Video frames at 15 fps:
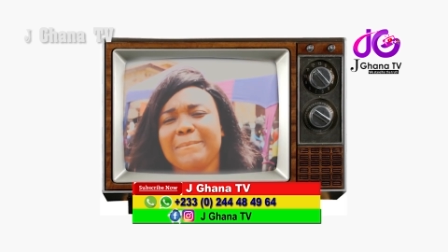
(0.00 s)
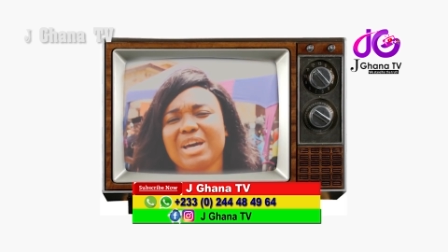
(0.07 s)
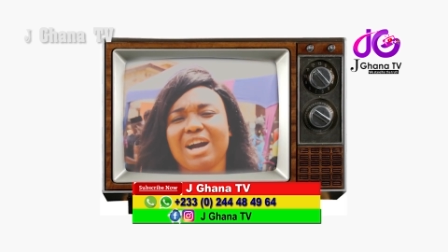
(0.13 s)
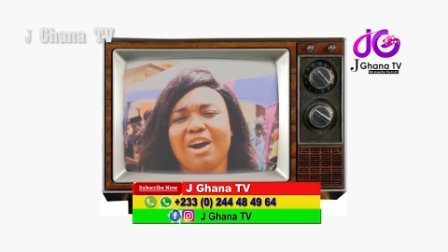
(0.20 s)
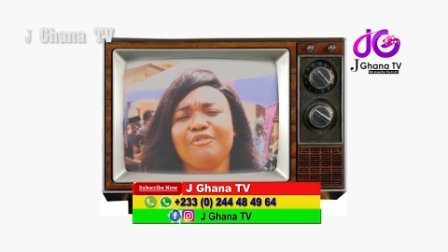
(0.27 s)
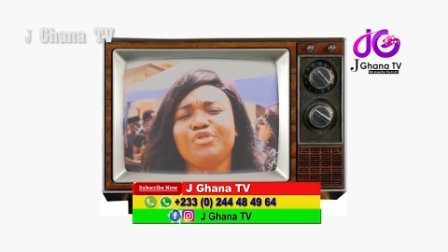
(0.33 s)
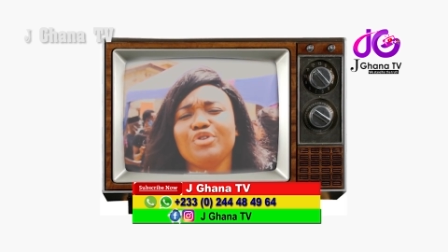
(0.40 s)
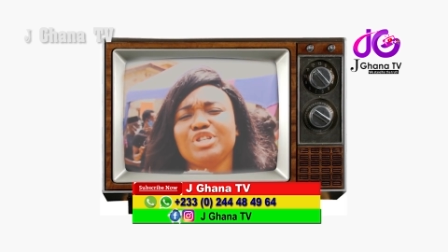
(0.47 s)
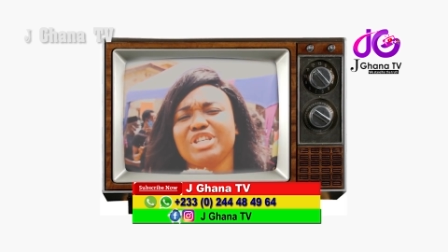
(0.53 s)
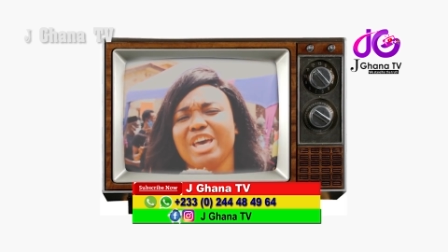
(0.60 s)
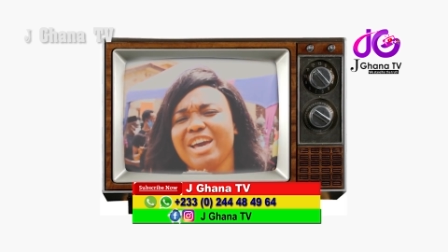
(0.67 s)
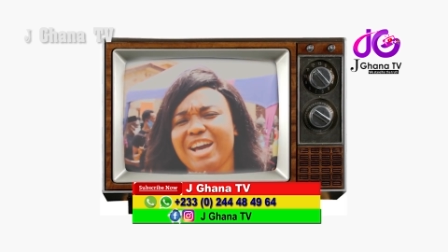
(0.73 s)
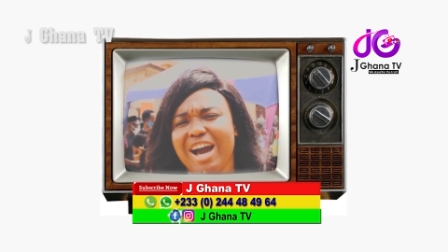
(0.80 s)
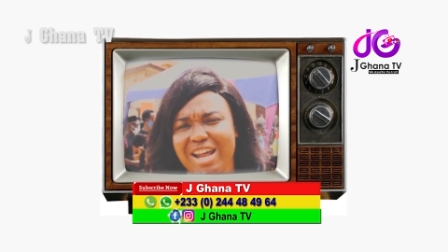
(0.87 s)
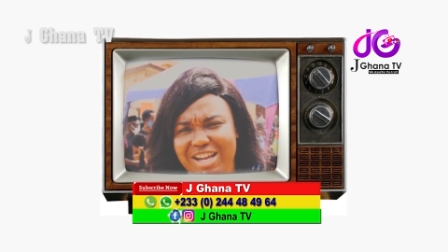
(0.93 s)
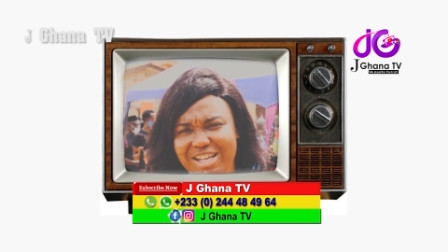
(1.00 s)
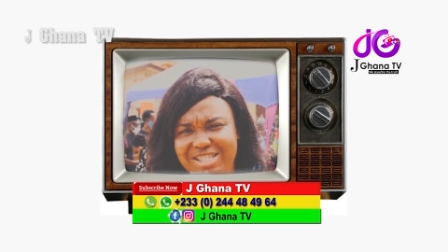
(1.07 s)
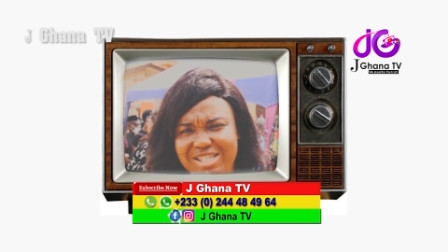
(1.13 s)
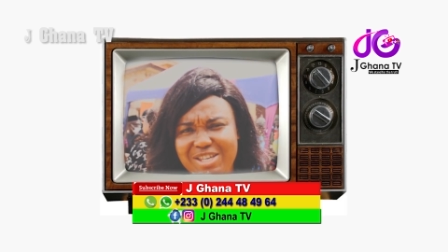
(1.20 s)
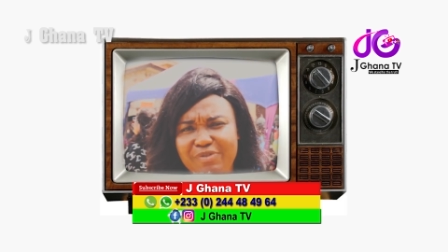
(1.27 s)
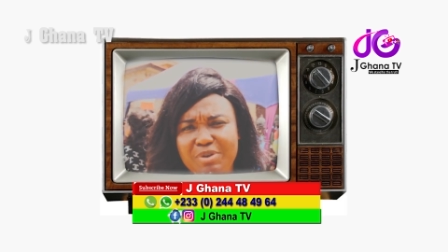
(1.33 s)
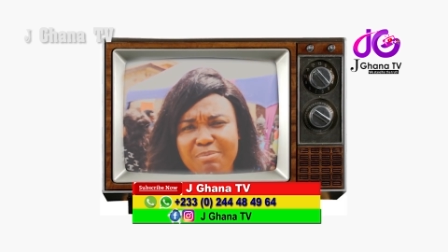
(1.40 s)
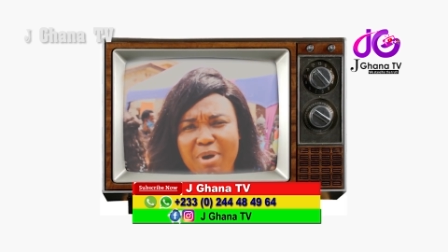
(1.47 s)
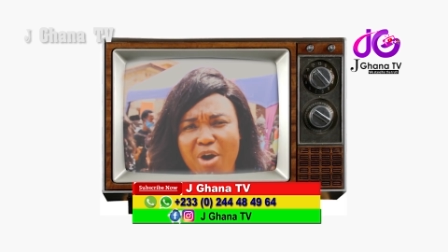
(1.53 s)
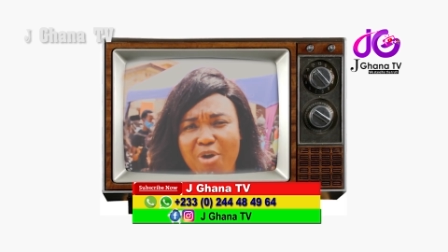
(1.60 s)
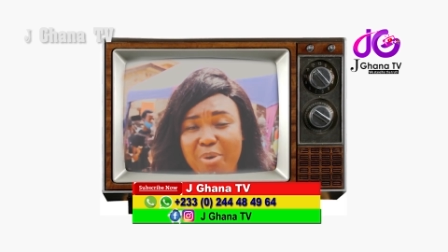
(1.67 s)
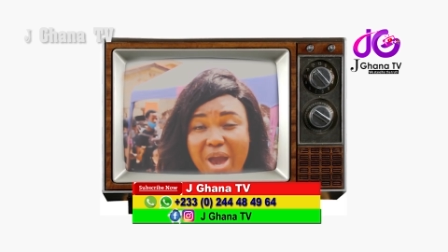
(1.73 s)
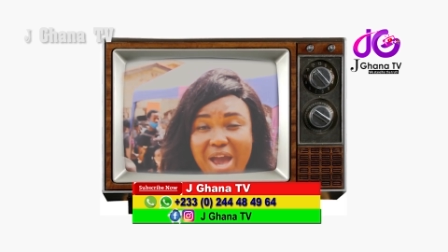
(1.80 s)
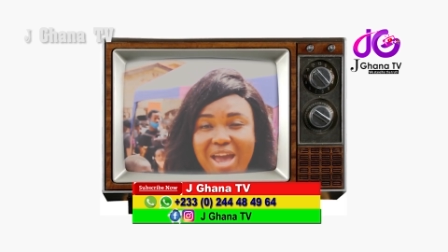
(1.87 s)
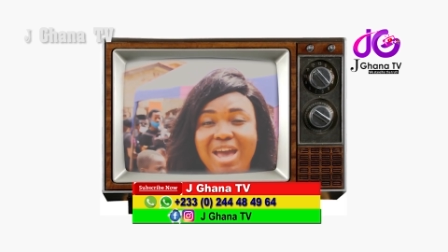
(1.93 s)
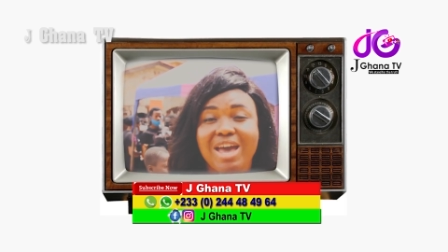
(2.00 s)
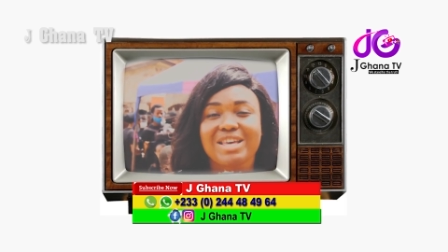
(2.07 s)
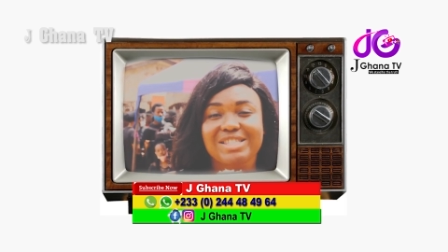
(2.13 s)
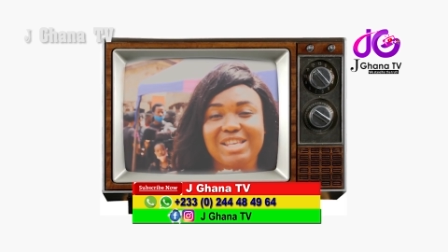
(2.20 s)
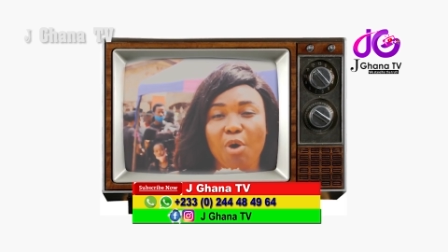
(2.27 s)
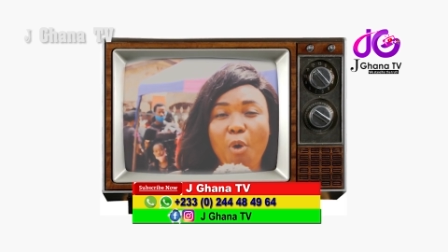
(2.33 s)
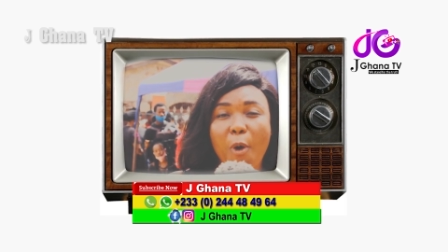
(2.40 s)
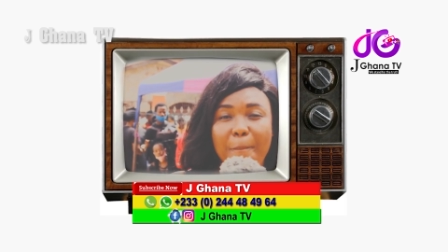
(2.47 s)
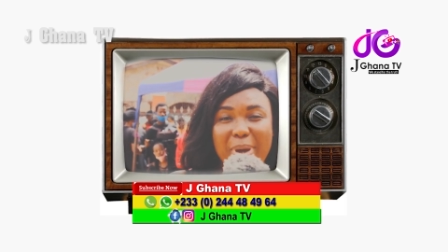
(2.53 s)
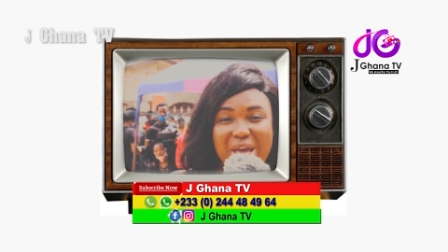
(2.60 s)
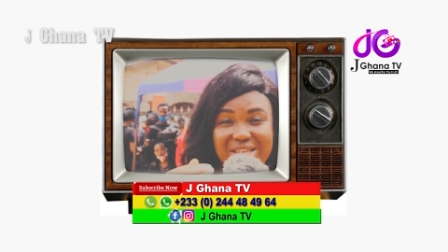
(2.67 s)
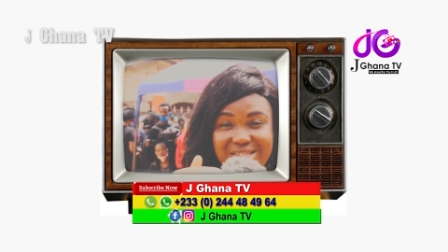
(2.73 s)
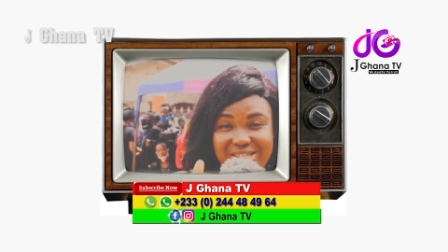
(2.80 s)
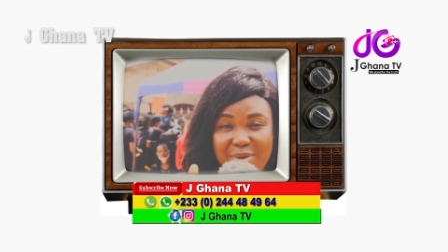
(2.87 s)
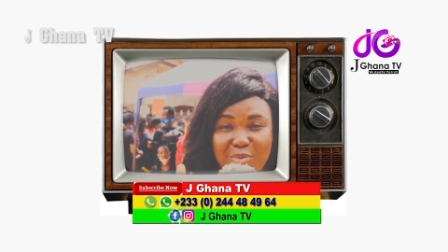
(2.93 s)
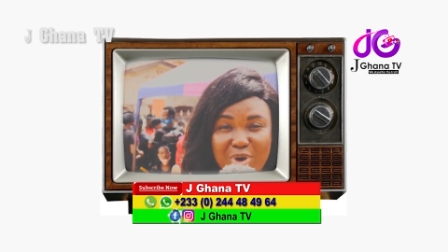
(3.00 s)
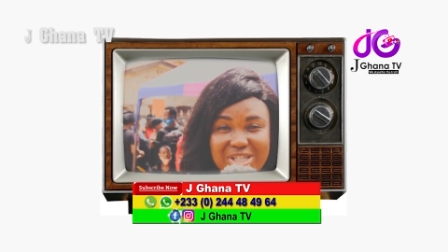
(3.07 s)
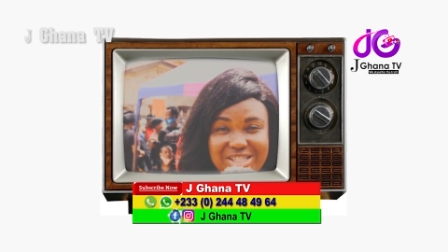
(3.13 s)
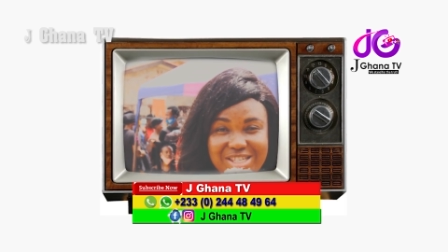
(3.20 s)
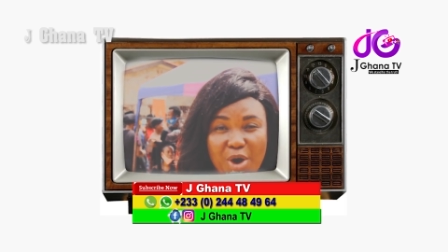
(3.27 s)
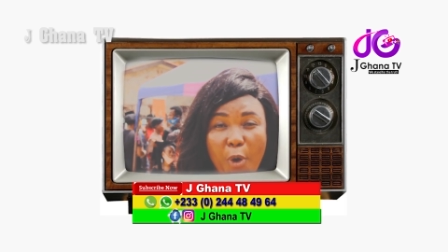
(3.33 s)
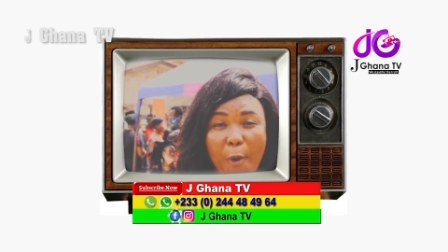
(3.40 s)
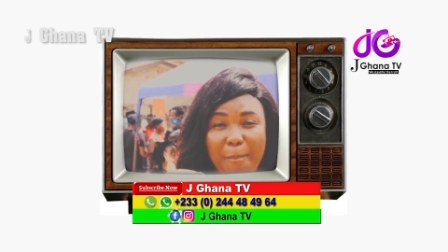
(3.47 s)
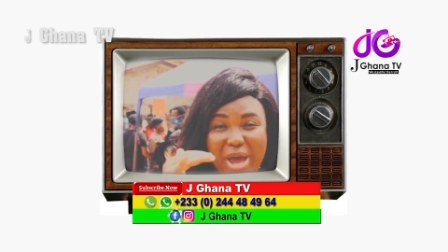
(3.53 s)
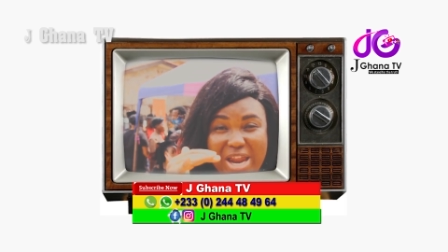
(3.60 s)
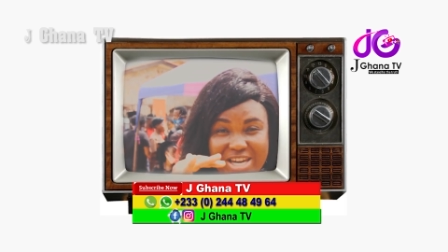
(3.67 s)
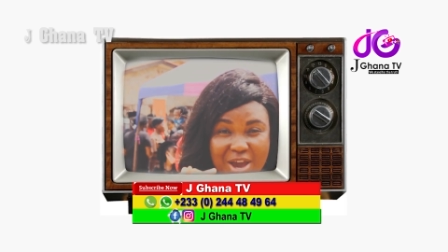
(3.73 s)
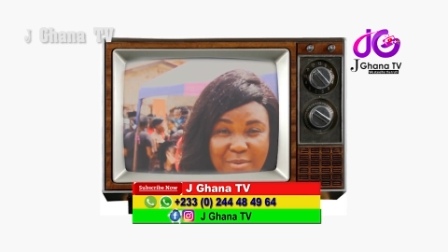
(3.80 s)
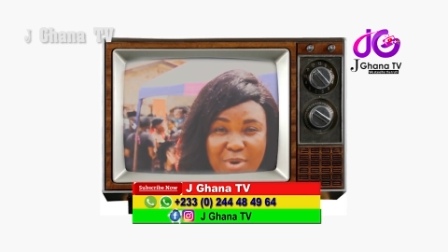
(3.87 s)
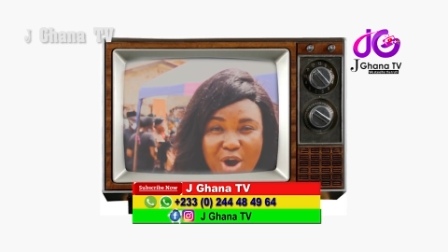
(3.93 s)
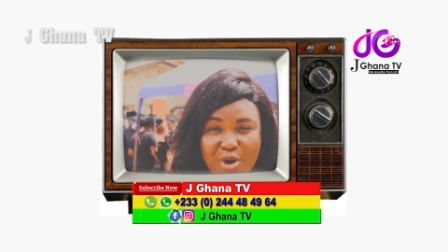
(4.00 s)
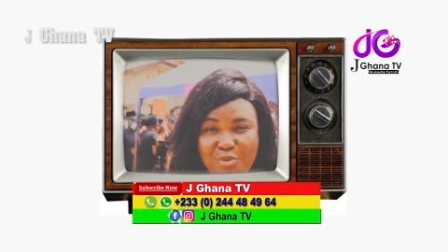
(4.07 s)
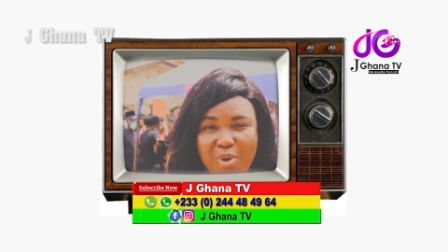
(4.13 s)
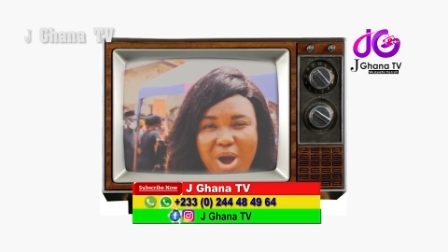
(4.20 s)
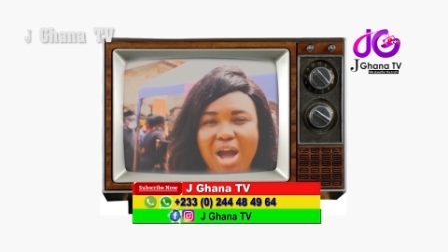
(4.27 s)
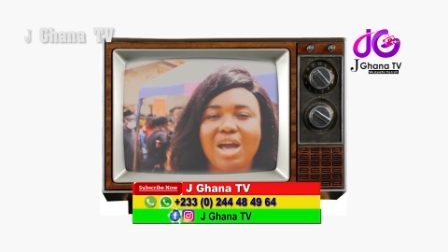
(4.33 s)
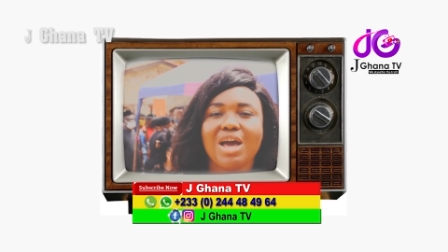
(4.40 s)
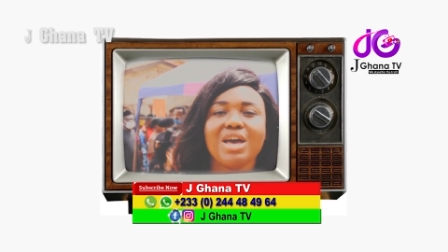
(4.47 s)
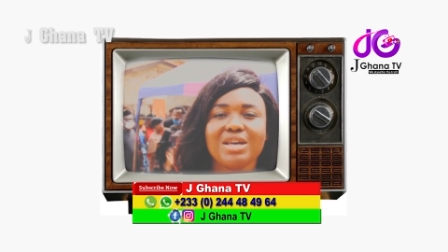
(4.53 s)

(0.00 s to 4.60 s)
Make him foot J Ghana TV, man. Hey, so open some what you open your man.